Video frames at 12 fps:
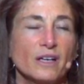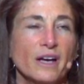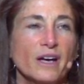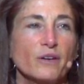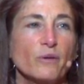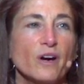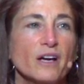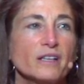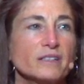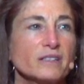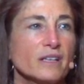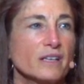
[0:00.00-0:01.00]
How do
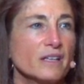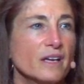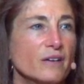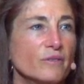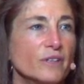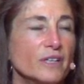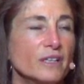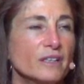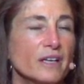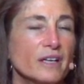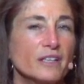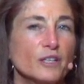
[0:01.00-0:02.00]
I say that reading
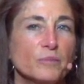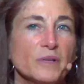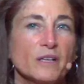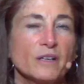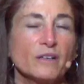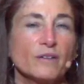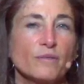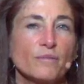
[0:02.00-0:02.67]
that email?